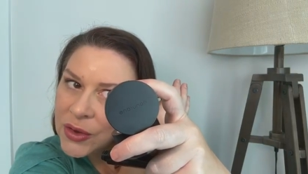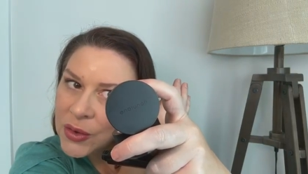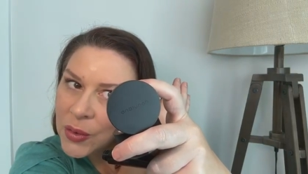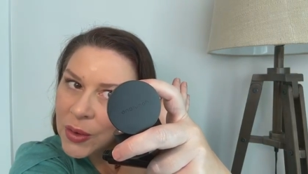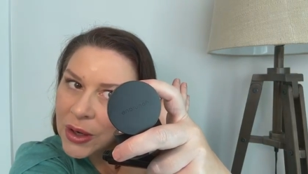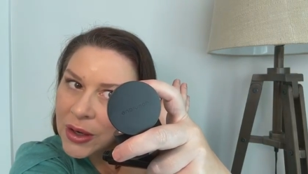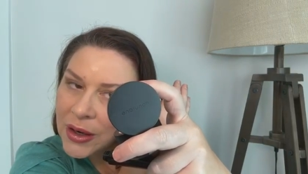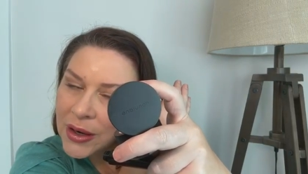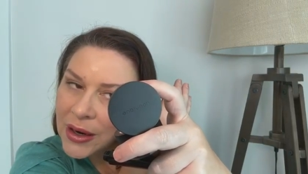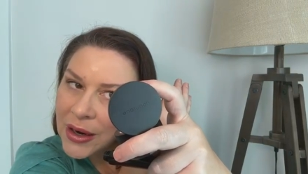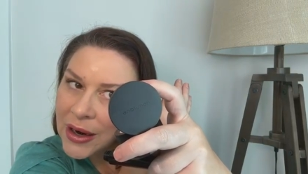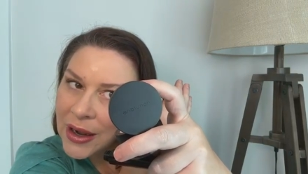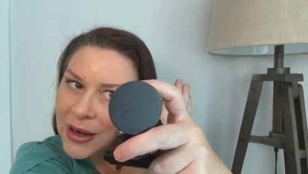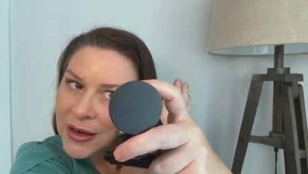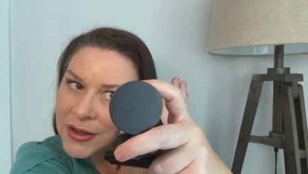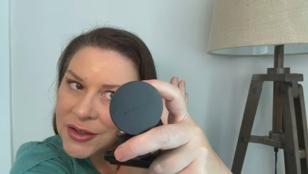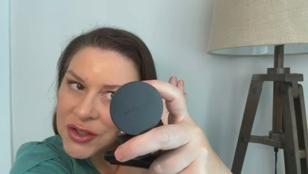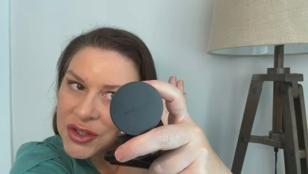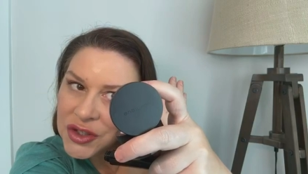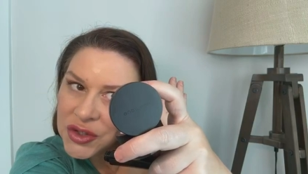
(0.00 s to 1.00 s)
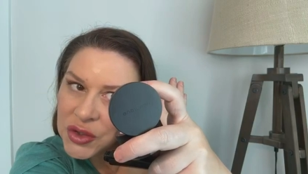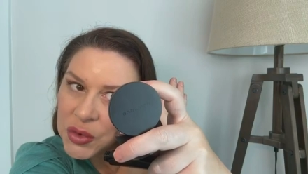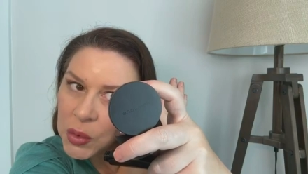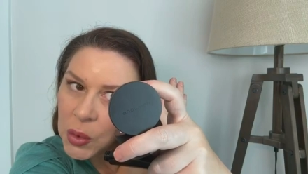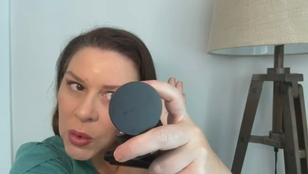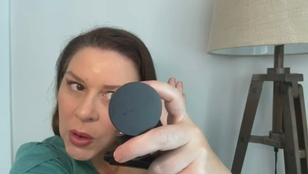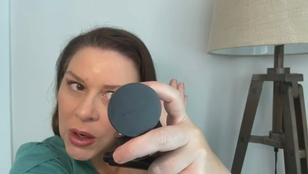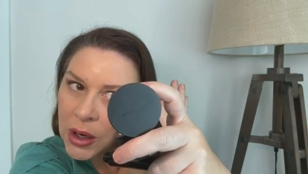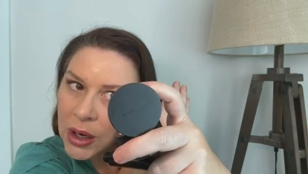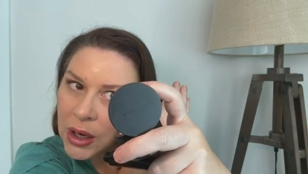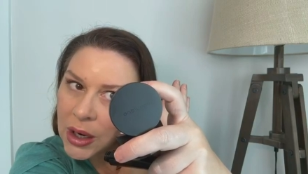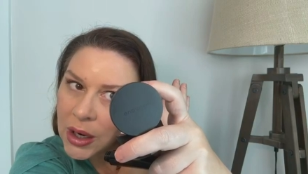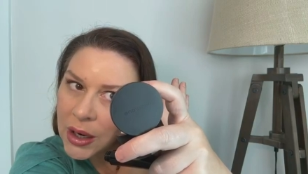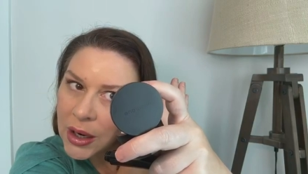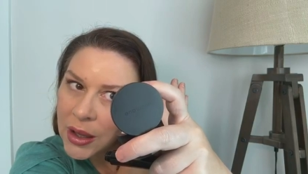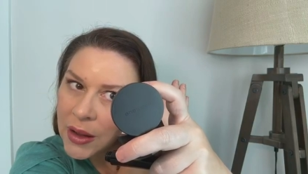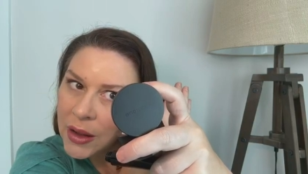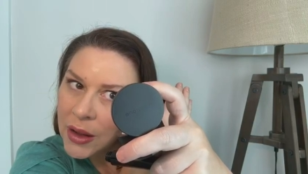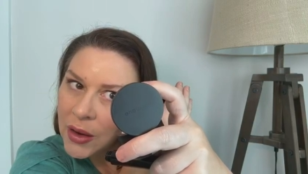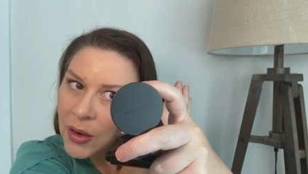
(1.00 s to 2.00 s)
If you are not
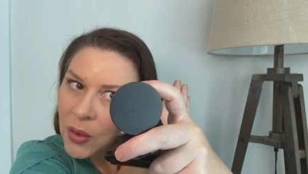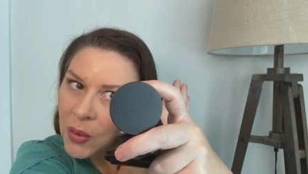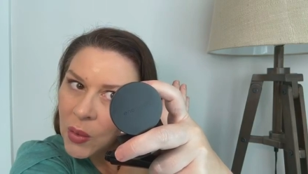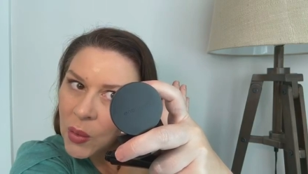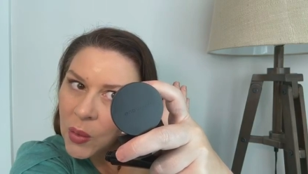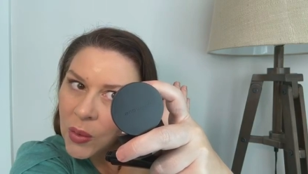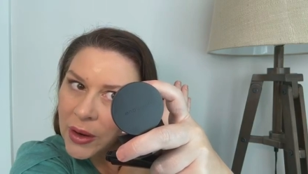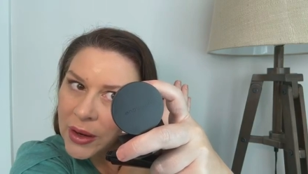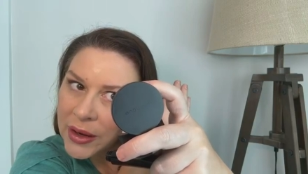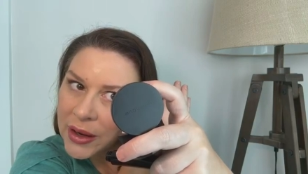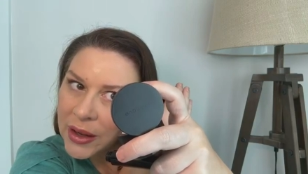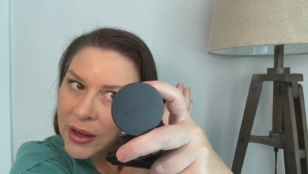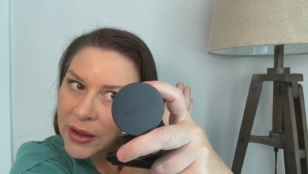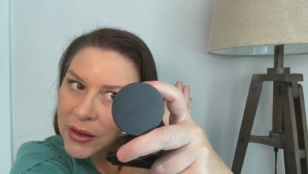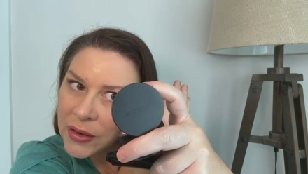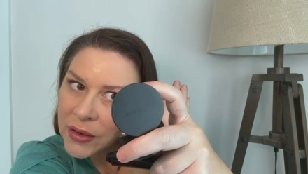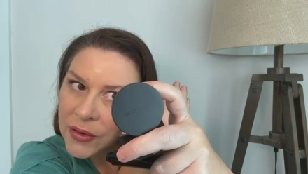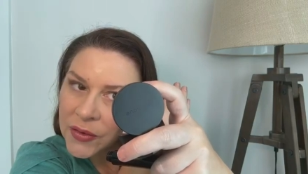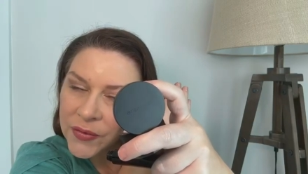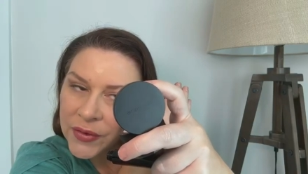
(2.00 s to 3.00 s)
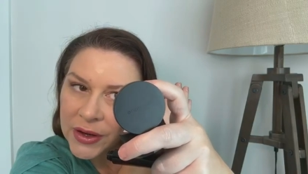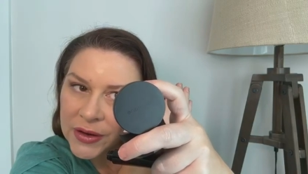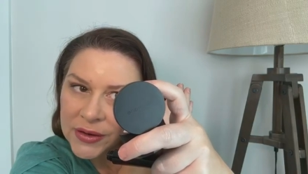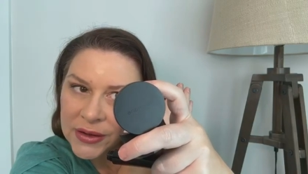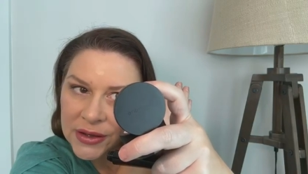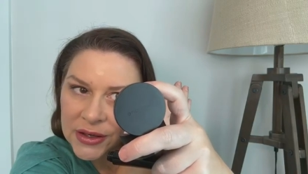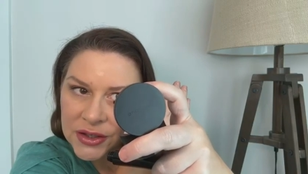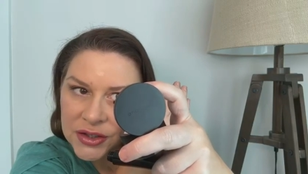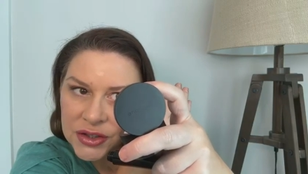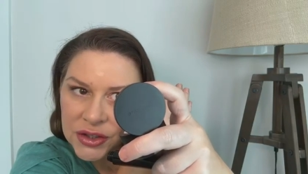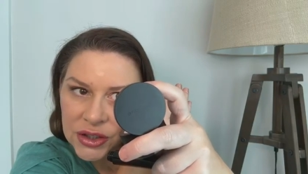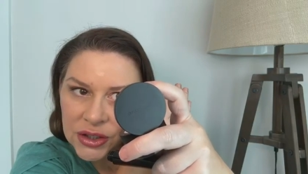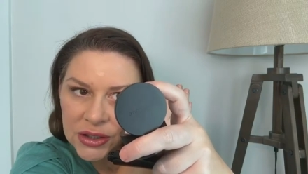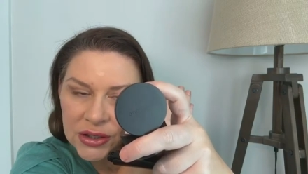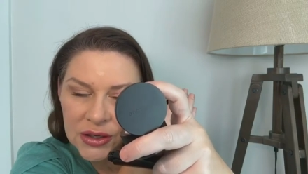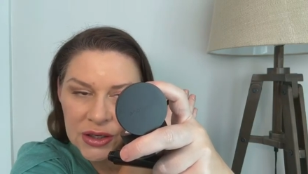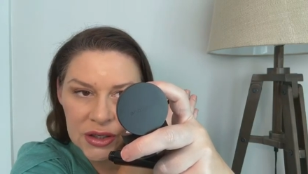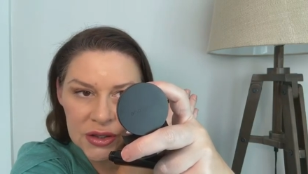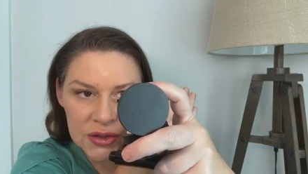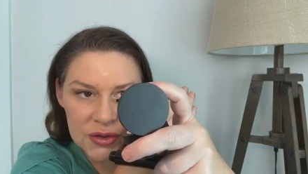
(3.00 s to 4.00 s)
sure what color
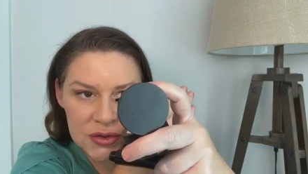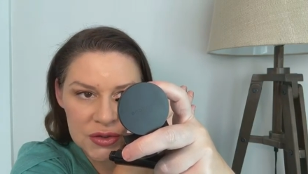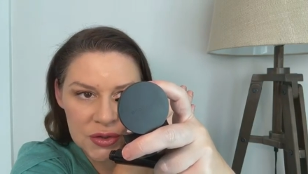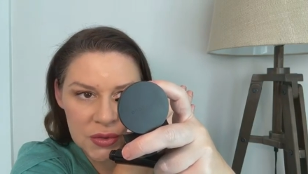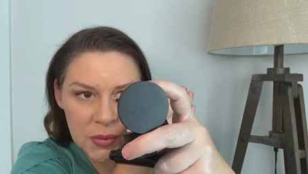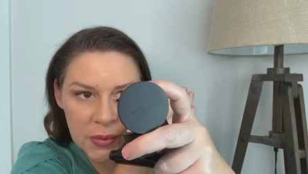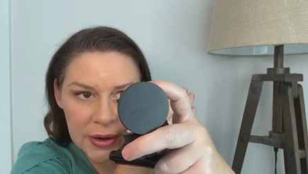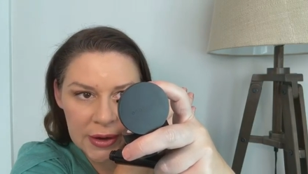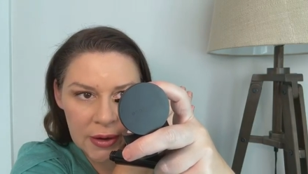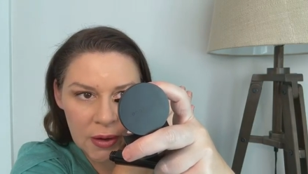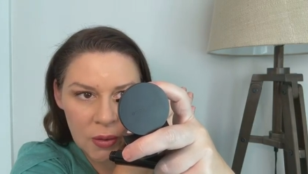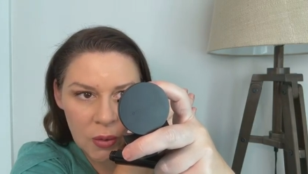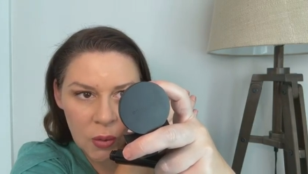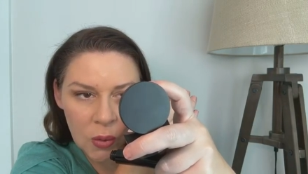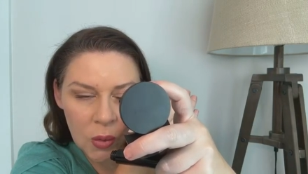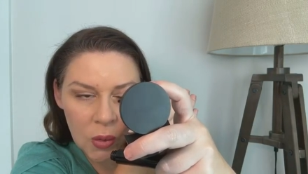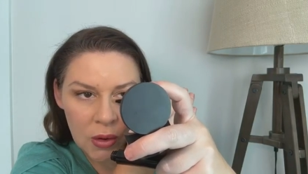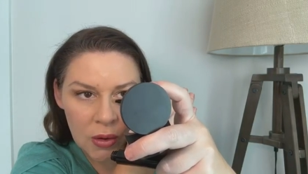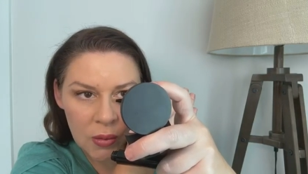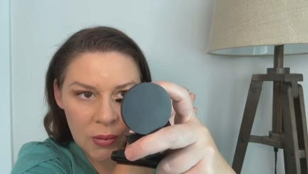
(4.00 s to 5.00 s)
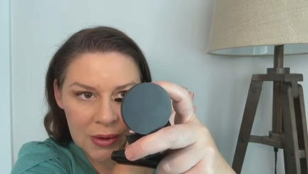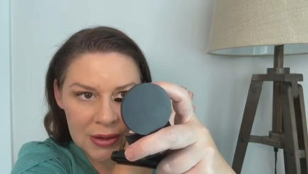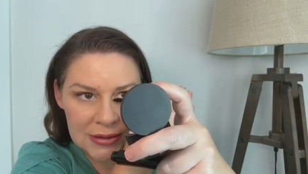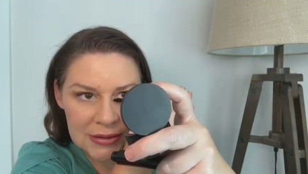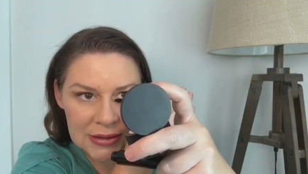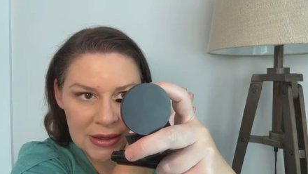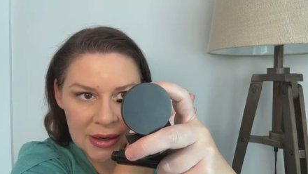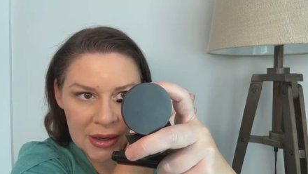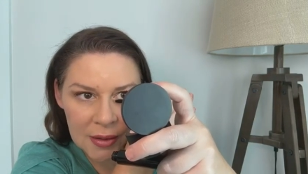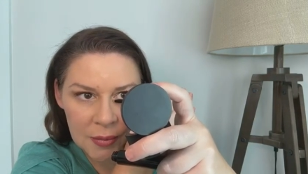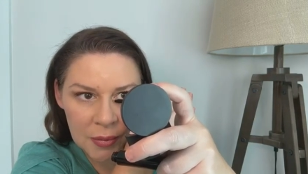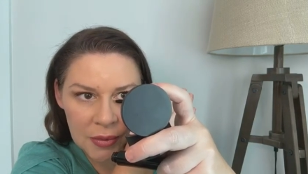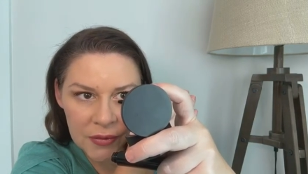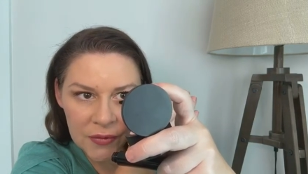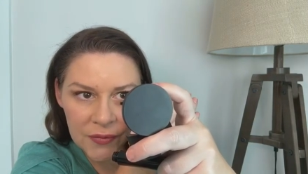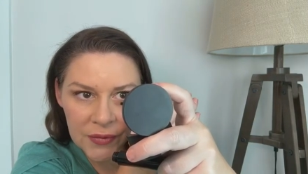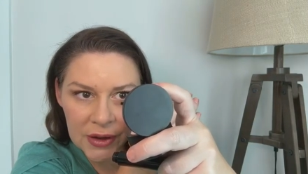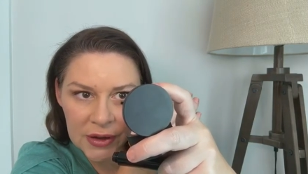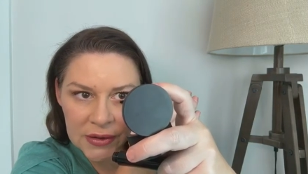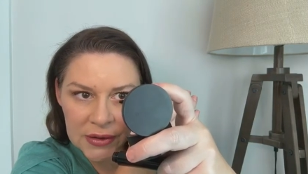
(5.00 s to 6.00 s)
foundation you should wear or what
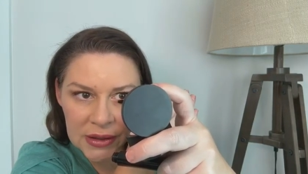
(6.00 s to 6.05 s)
type of